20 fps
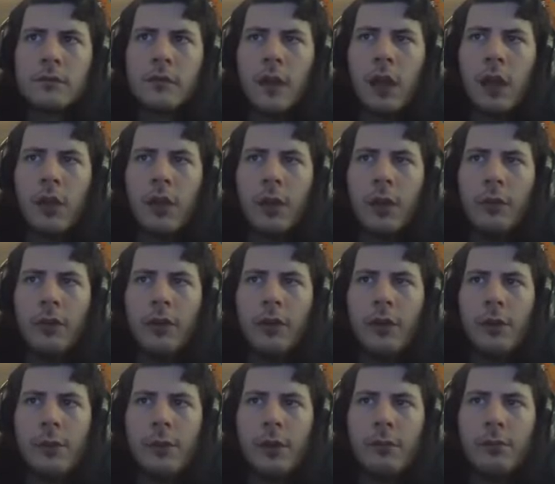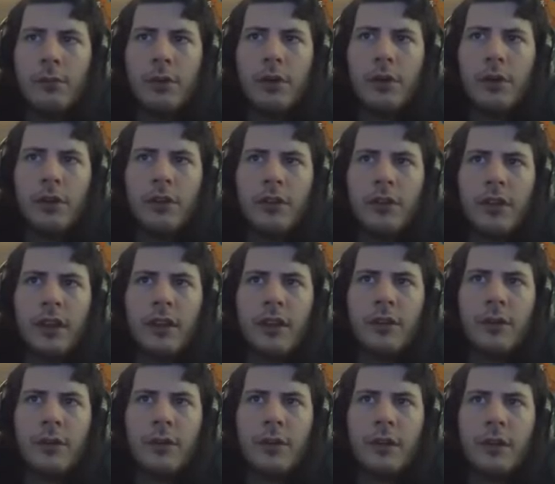Oh, that one's already been pushed,
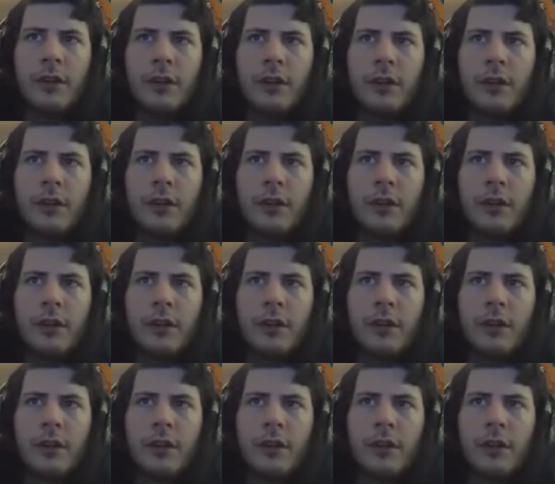that's why.